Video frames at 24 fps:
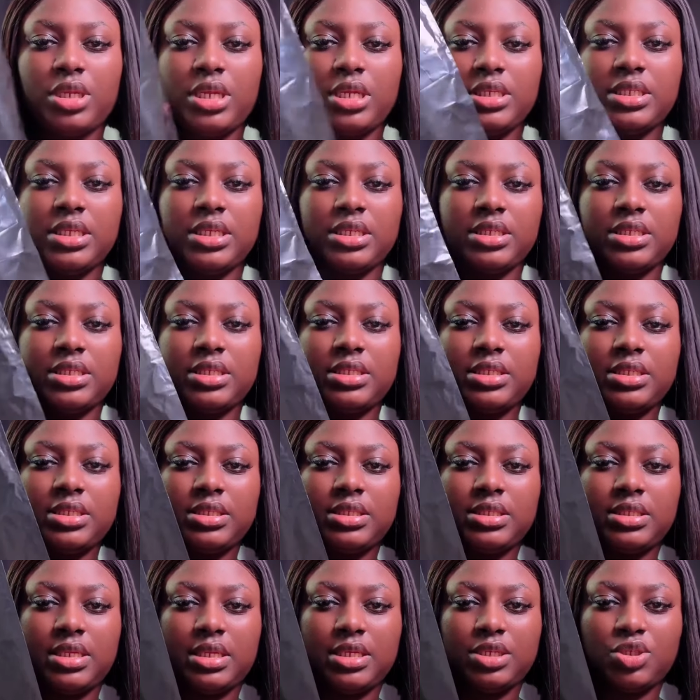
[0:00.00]
this
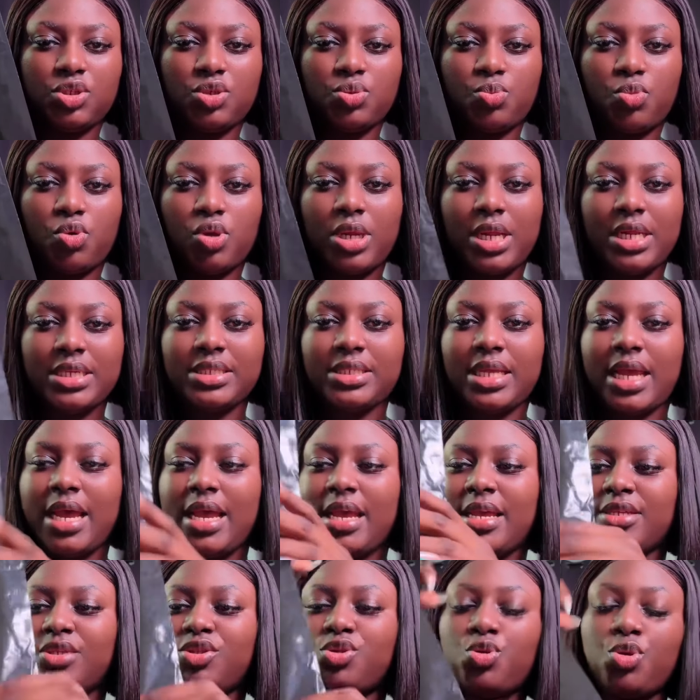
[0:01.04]
is the smaller
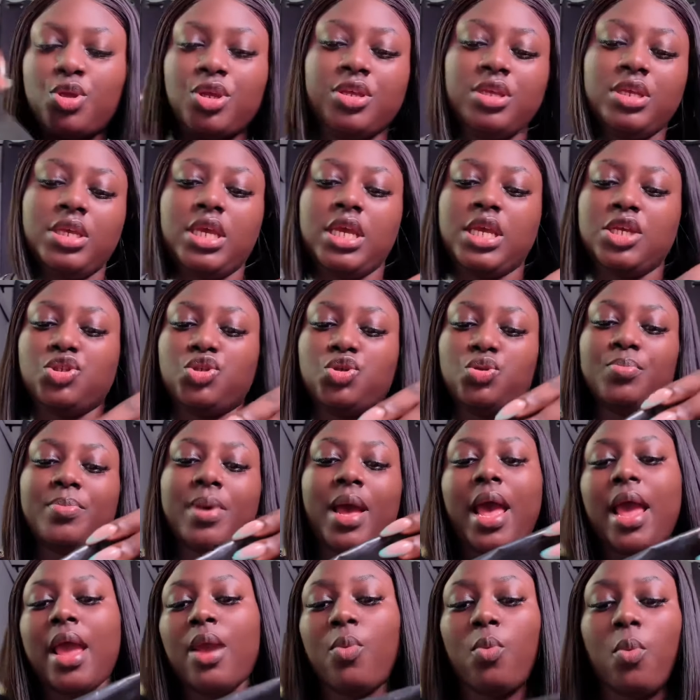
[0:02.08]
size, so in case you
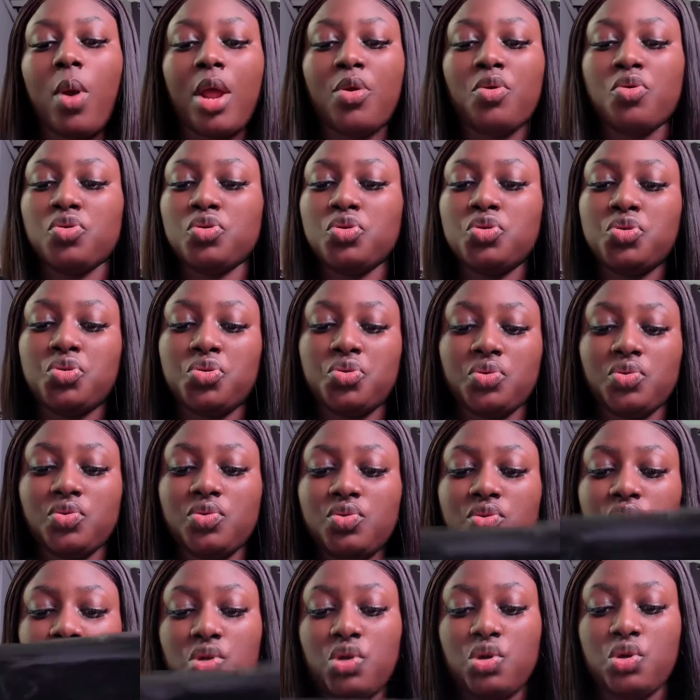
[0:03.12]
buy one or
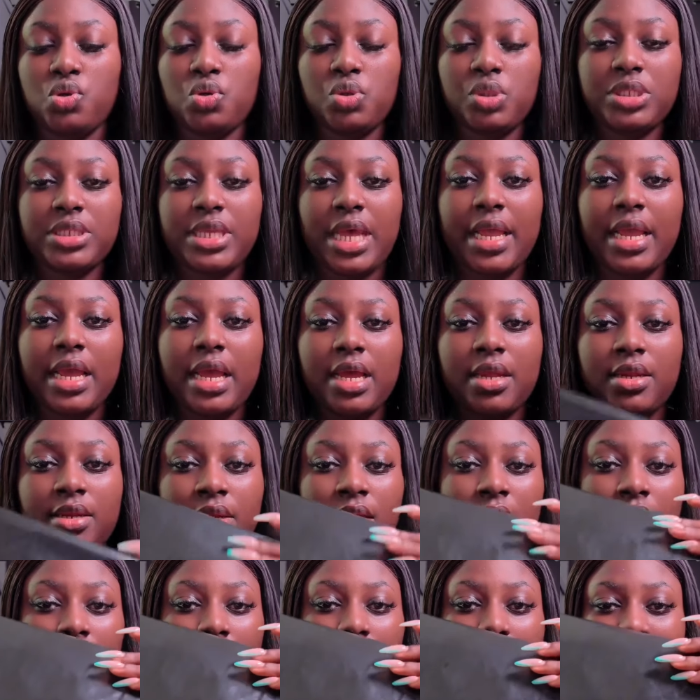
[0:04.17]
two clothes, it can
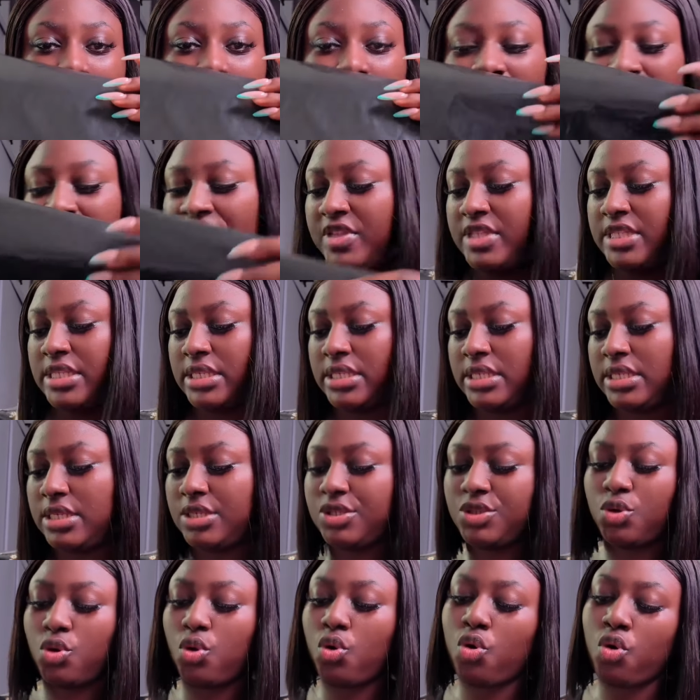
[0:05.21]
fit in
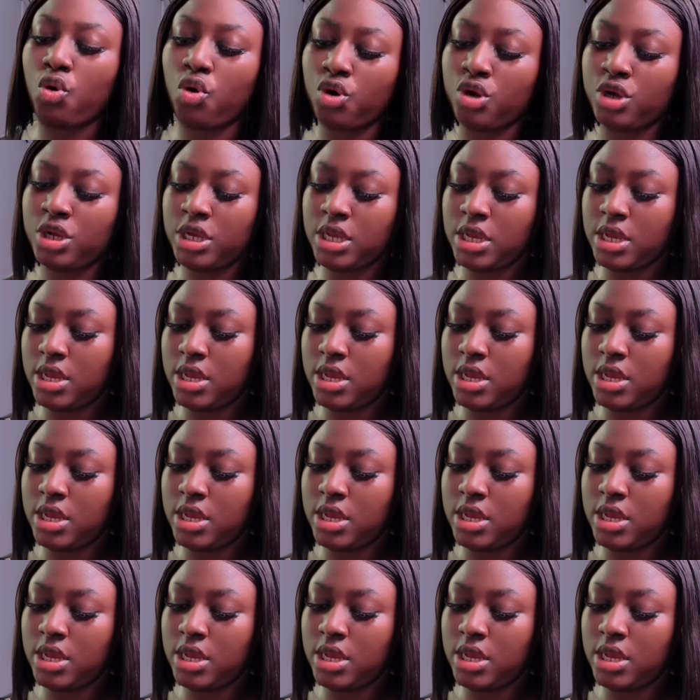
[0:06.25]
this. Or